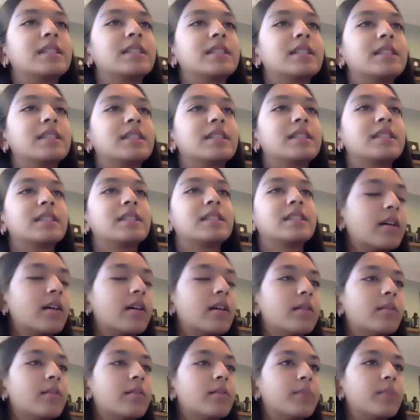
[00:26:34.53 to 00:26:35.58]
and Engineering
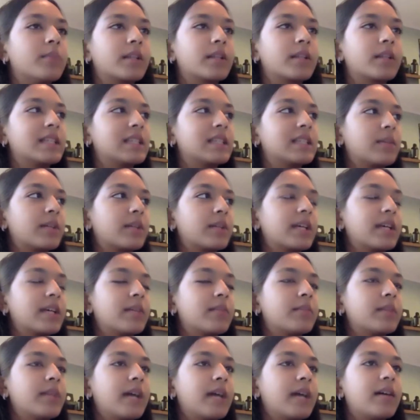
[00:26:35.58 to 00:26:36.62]
Berkeley Summer
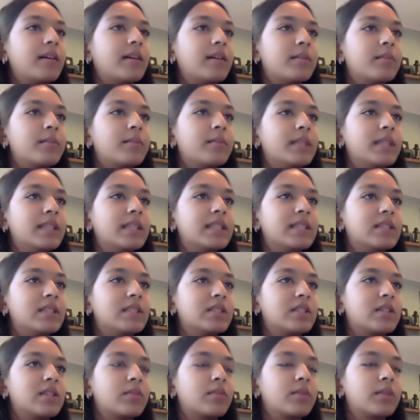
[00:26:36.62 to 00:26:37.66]
Camp. Yeah, but this is